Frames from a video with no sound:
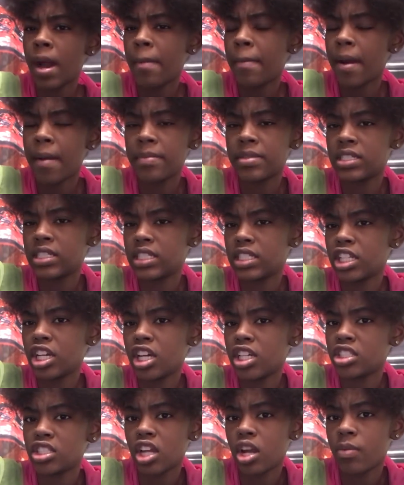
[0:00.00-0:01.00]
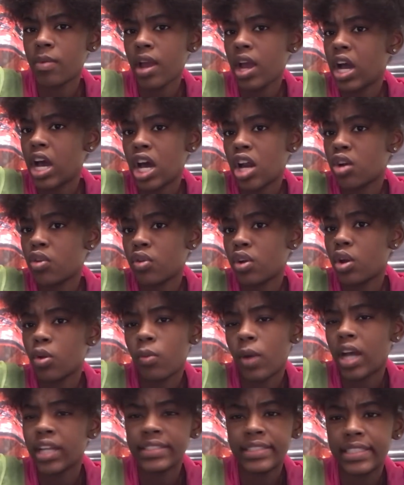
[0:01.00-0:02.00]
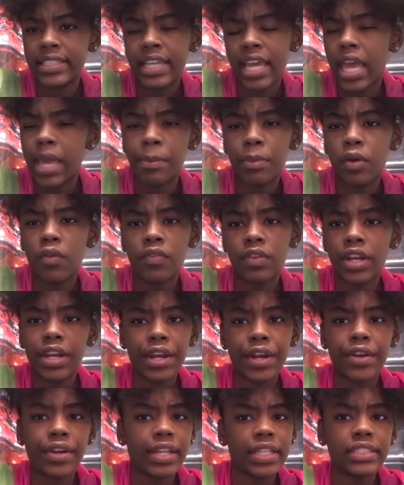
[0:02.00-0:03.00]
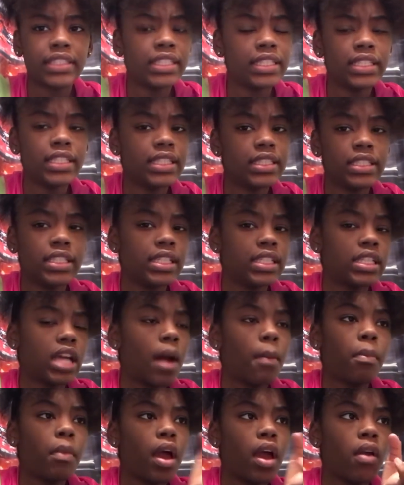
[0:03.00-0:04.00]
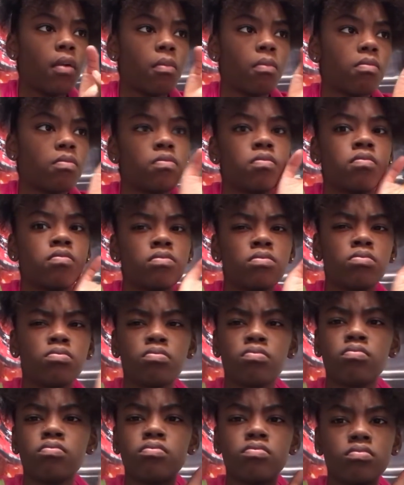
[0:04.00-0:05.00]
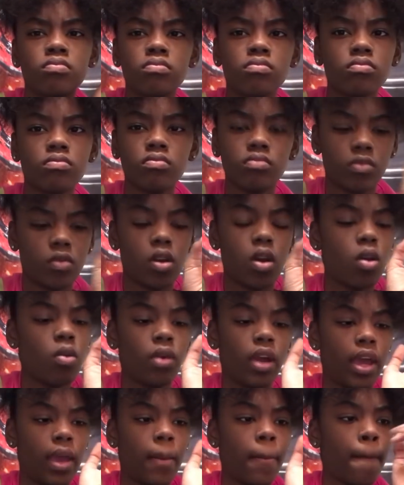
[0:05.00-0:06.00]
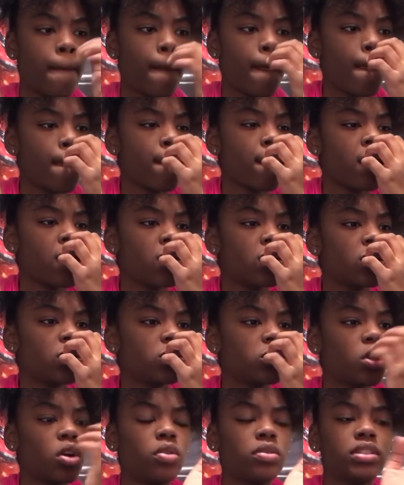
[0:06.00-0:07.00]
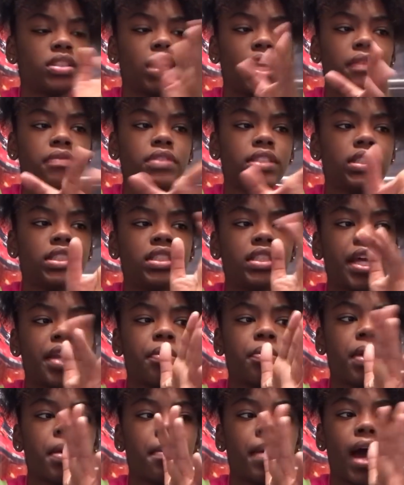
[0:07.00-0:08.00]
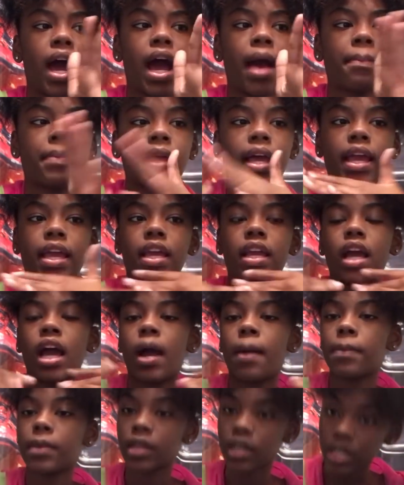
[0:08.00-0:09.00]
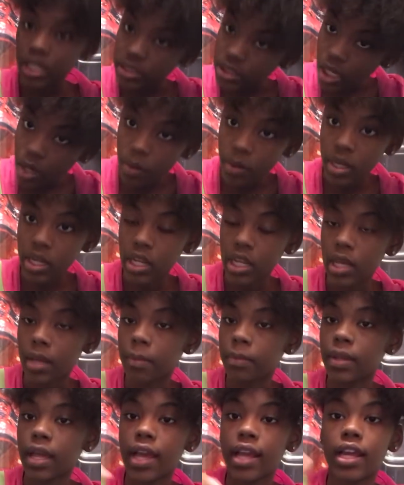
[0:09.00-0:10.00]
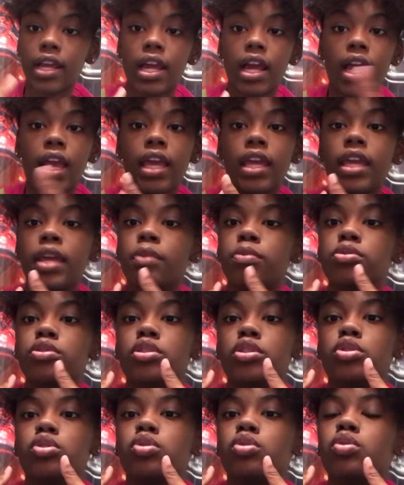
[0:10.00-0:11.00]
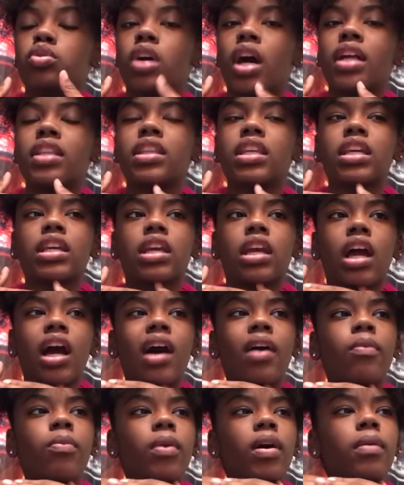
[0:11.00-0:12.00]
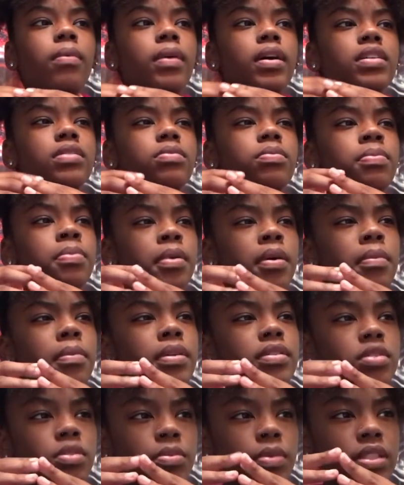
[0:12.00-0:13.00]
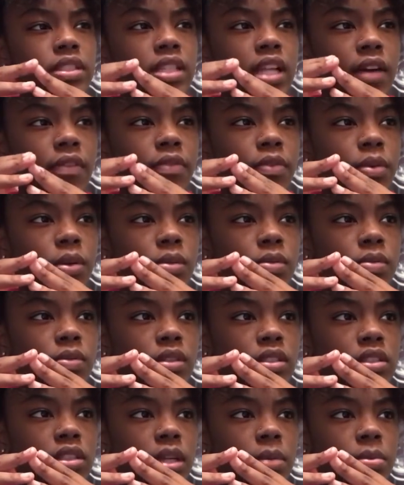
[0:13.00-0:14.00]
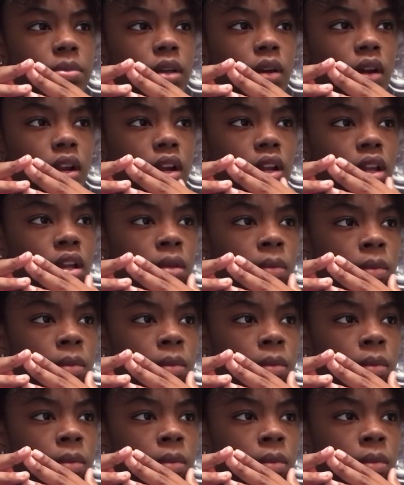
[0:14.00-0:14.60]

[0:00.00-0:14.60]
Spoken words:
mama just cussed her out. I don't know why she came over there, this and this. I'm like, okay. So stuff just steady went by. I'm like, I'm done talking to him. Like, it was just, I think, what was the reason I first stopped talking to him?